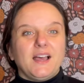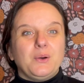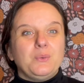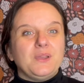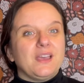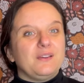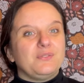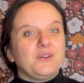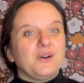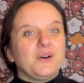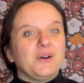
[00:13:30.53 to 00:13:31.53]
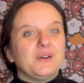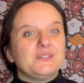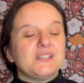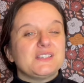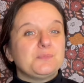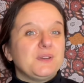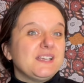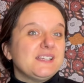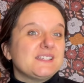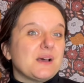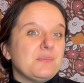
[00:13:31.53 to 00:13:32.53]
We have got spring,
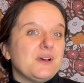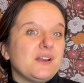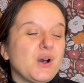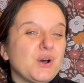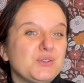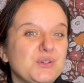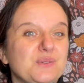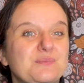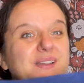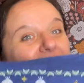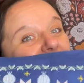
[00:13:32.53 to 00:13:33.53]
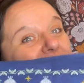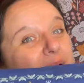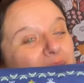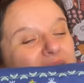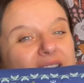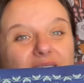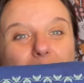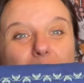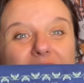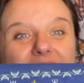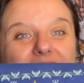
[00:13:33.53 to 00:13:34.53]
summer, autumn, and now it's a
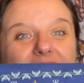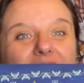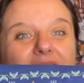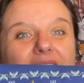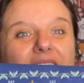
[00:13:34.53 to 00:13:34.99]
winter.